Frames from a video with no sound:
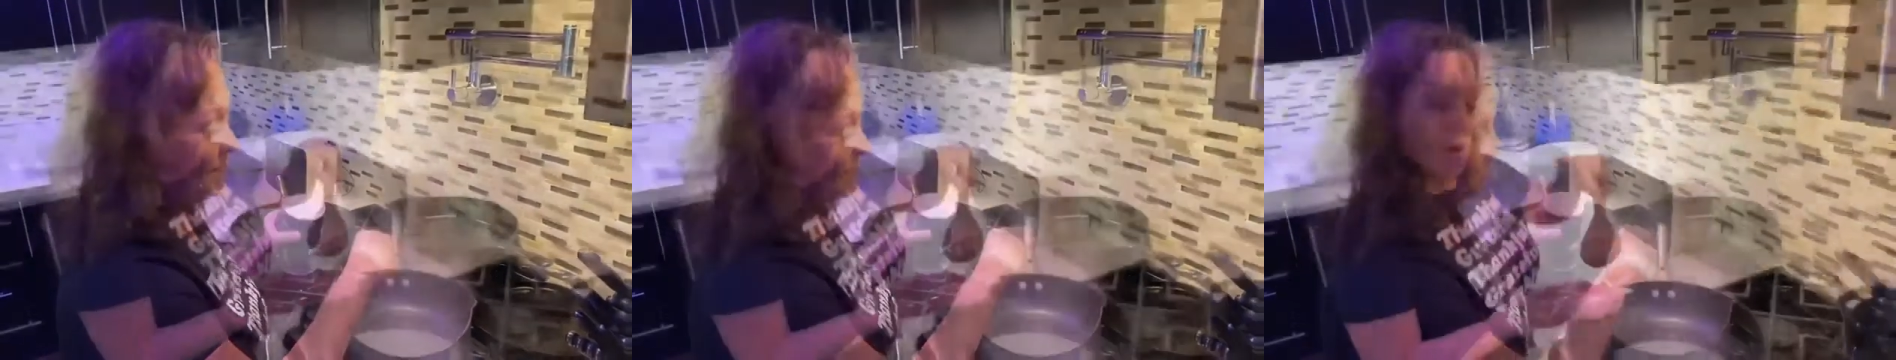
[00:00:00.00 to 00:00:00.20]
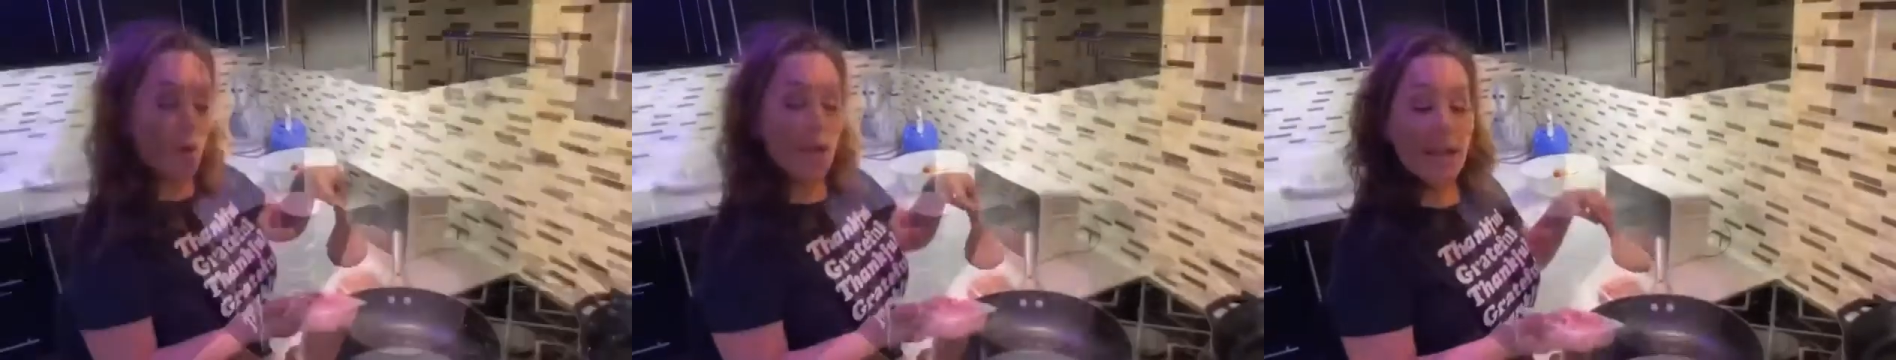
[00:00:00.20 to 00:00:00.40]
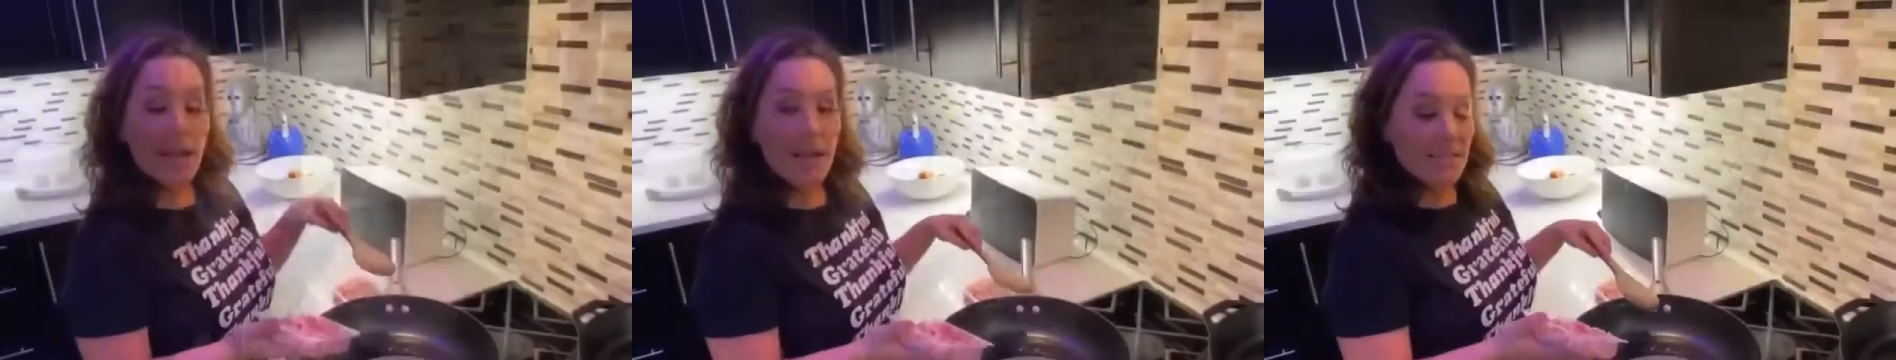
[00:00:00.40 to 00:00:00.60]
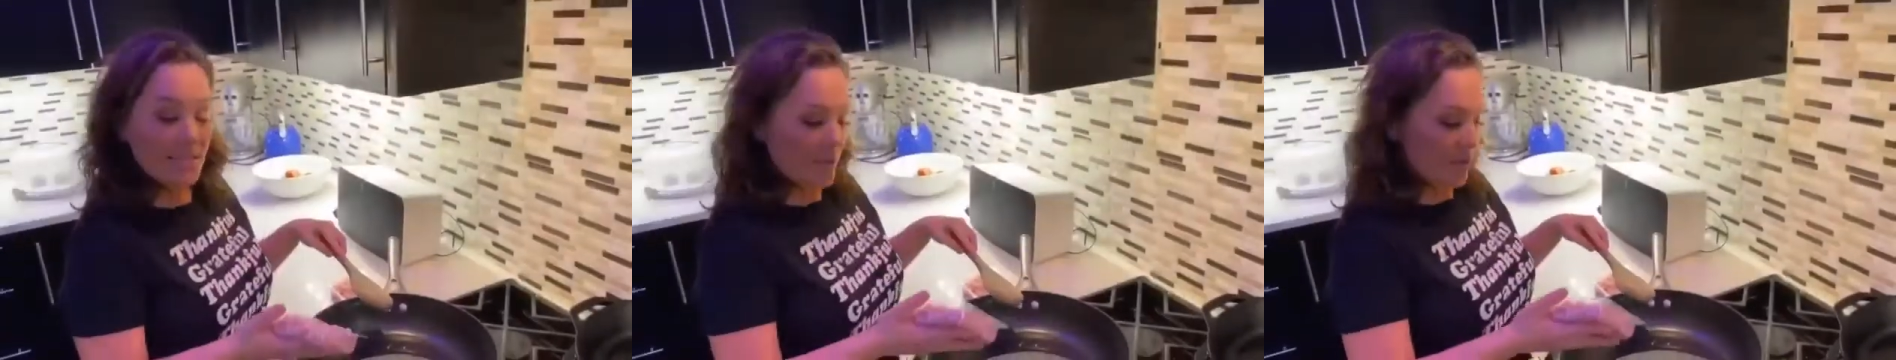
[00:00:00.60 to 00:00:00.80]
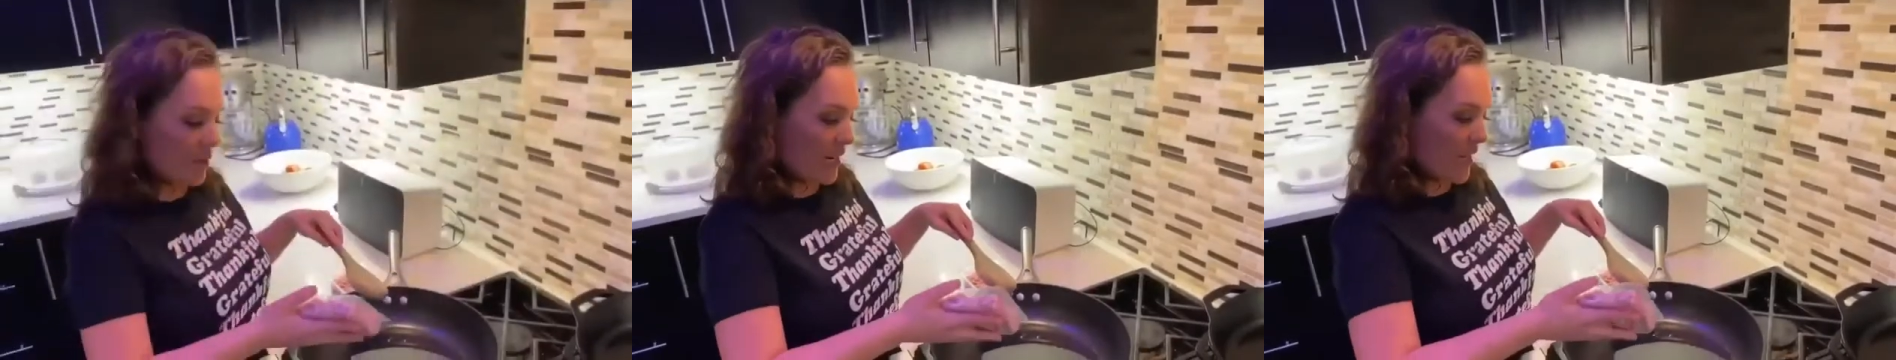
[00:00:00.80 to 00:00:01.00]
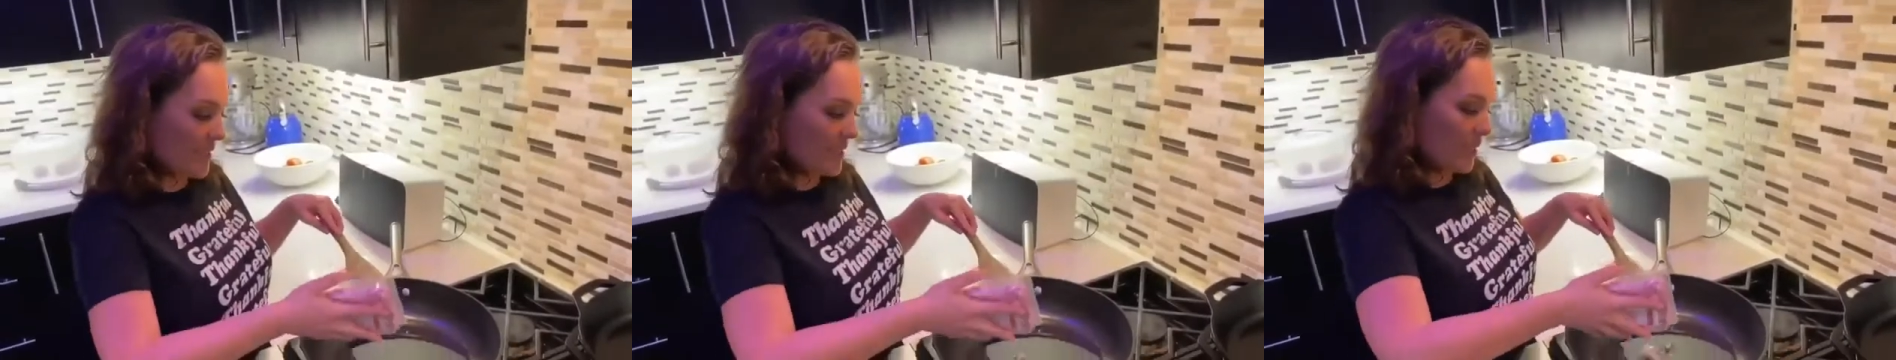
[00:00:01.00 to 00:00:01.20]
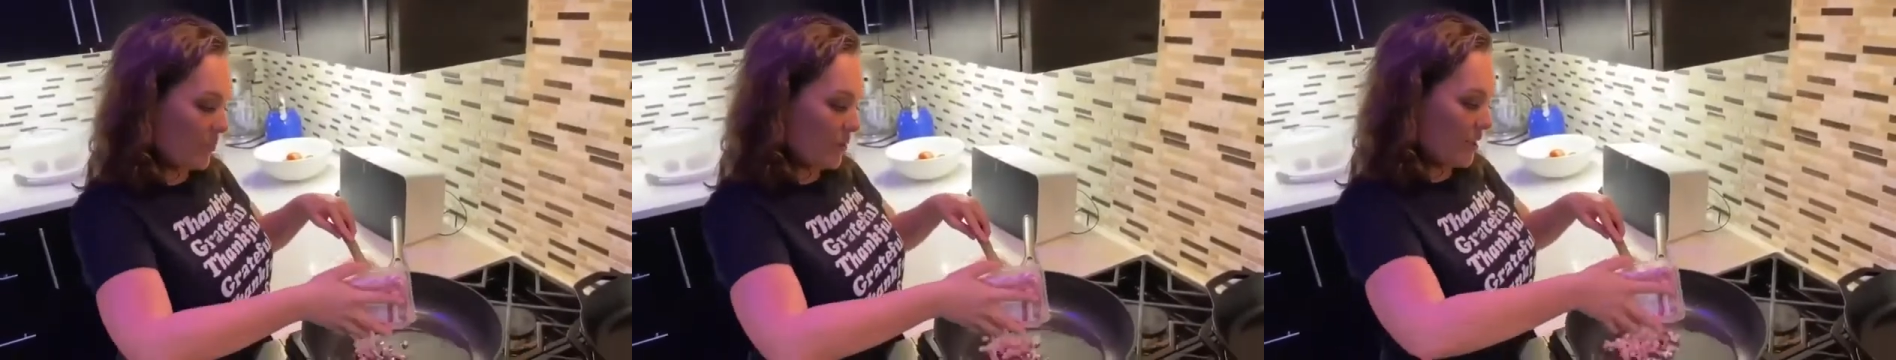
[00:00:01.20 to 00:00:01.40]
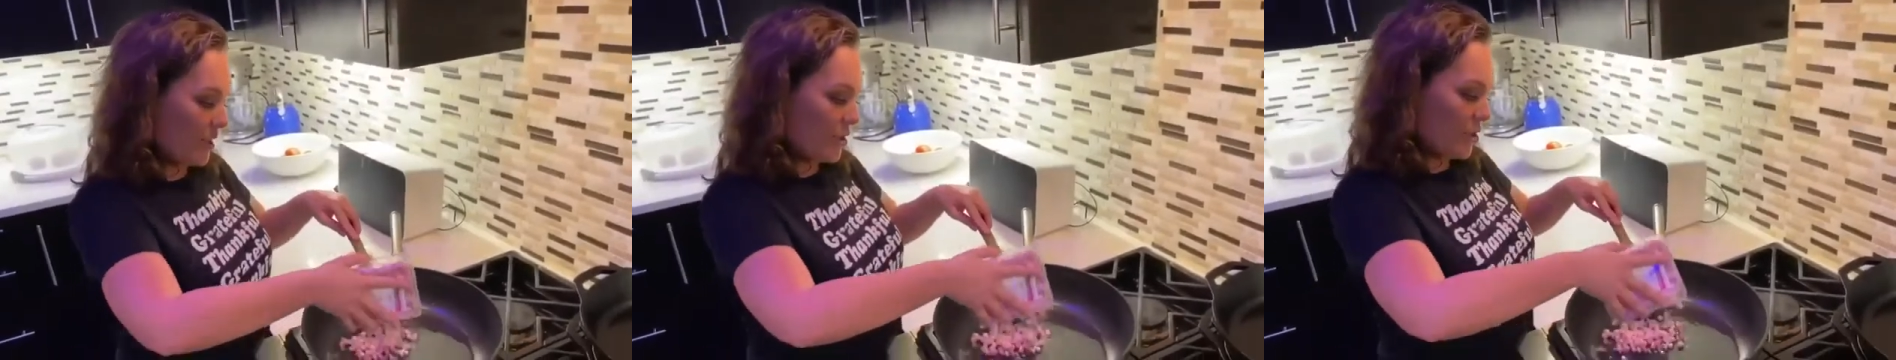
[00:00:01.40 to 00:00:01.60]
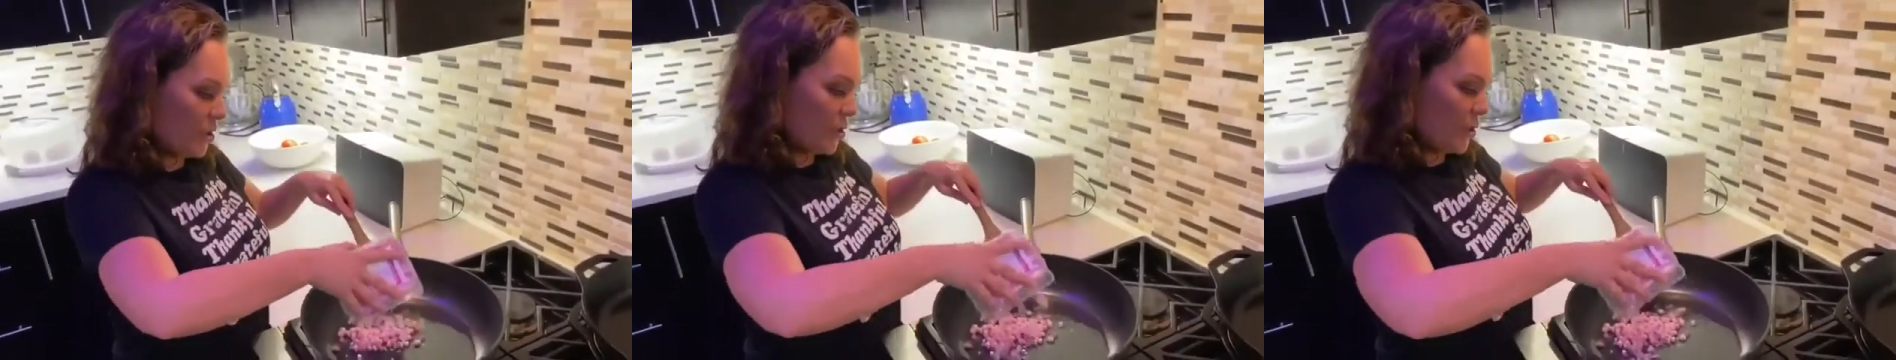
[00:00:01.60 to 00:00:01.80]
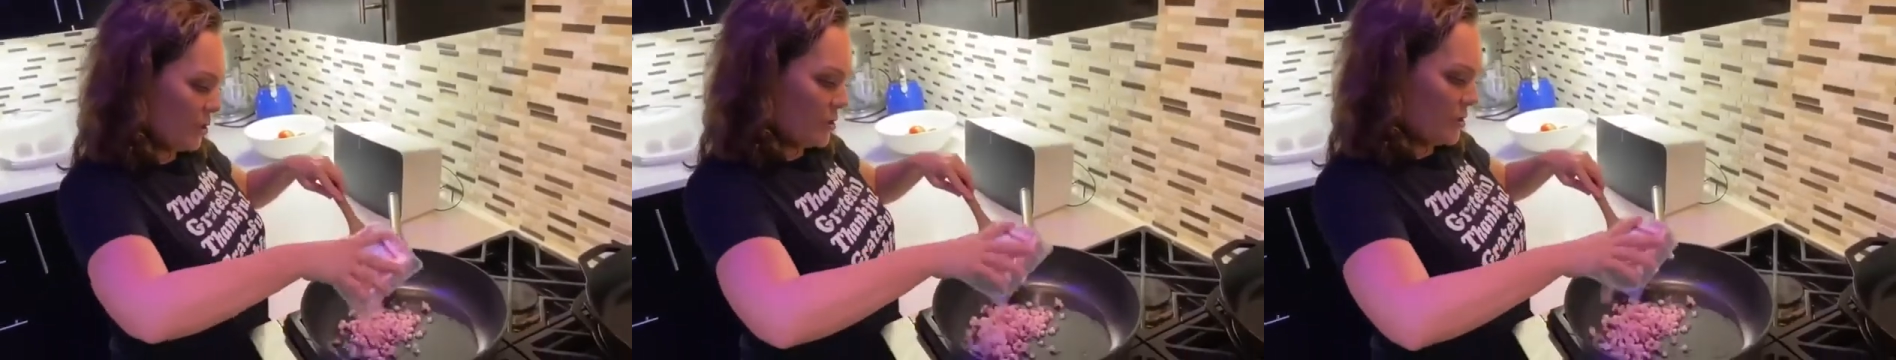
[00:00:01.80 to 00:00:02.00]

Okay guys, so the next thing we're gonna do